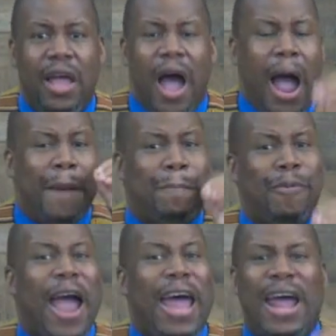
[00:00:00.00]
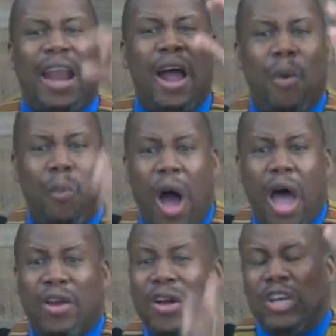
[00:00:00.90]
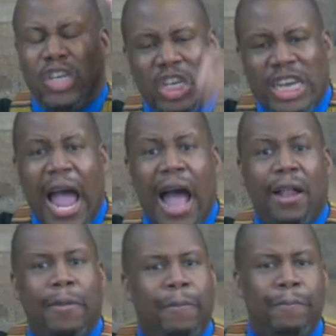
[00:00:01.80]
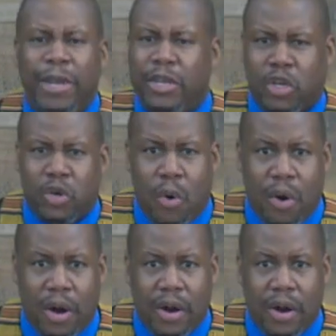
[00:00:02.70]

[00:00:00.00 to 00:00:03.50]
Our bread and our water shall be sure.